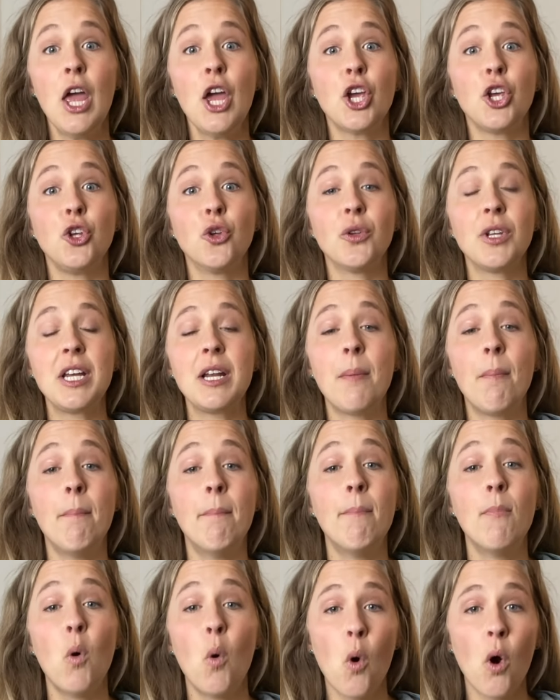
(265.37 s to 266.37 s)
You'll need
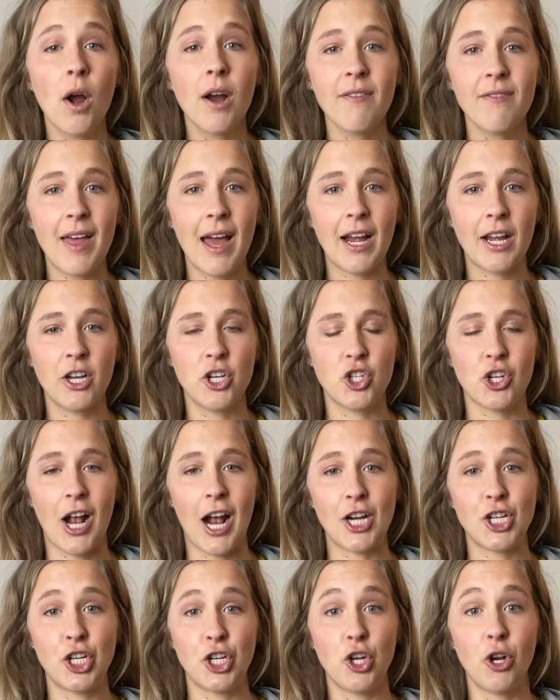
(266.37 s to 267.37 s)
more of that contraction.